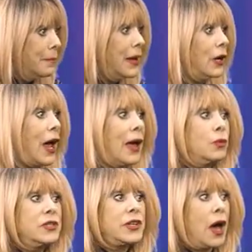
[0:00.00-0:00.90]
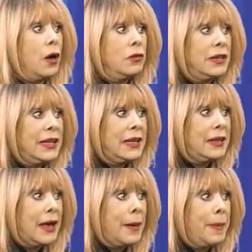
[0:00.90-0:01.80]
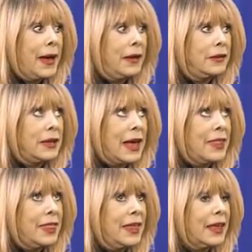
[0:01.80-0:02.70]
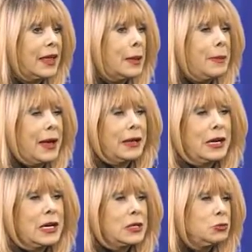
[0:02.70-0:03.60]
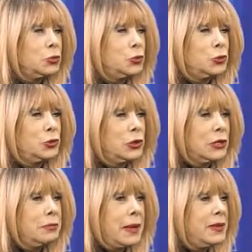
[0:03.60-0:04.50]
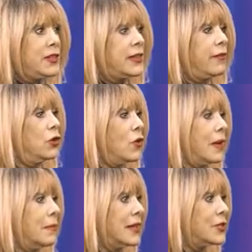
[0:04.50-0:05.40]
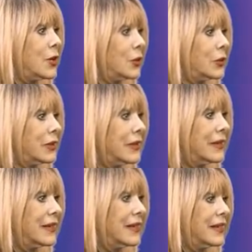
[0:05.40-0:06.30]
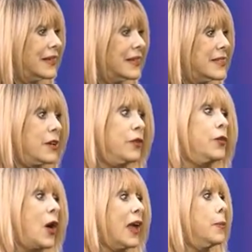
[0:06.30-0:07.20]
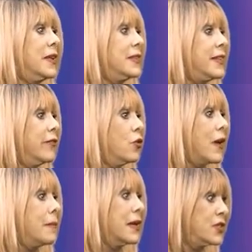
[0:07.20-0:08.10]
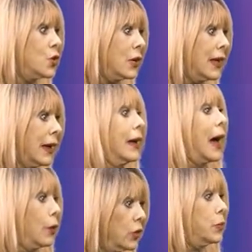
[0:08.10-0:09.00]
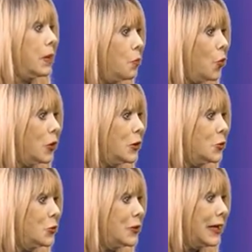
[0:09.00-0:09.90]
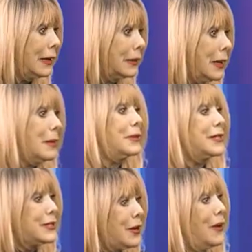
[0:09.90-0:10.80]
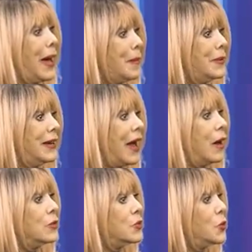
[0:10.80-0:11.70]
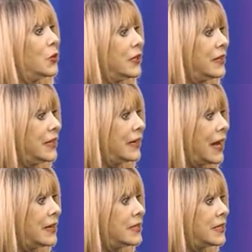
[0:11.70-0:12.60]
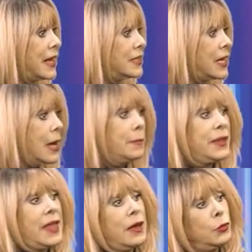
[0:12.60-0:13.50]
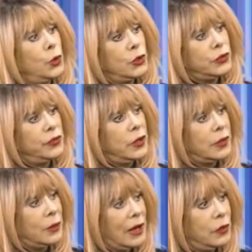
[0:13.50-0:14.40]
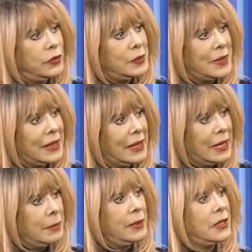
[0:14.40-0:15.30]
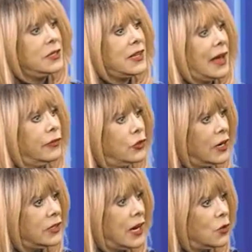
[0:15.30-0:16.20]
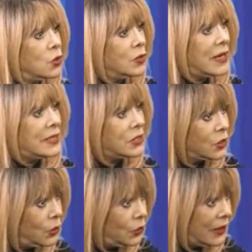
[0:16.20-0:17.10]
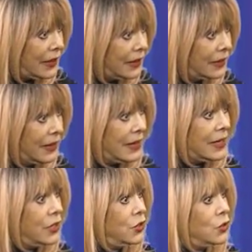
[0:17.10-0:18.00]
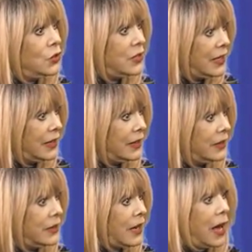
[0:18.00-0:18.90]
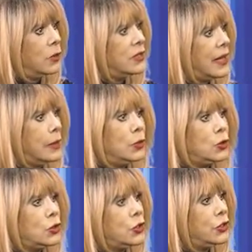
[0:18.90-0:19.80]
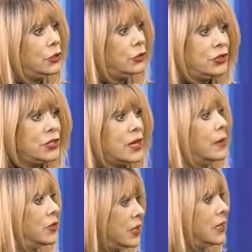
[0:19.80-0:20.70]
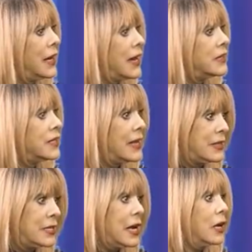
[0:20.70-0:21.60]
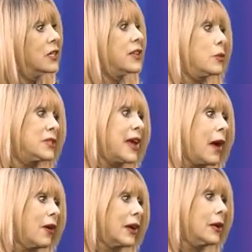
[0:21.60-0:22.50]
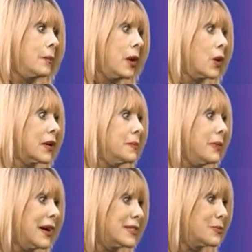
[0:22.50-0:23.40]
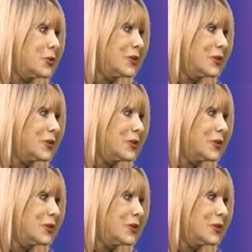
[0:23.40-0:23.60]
But I was only about, I think, maybe 7 or 8 months old. So if it had been 7 or 8 months earlier, I would have been born in New Zealand. But it so happened I was born in the United States. But that worked very well for me because after I'd done all my schooling in New Zealand, I was able to just come to the United States because I was carrying an American passport.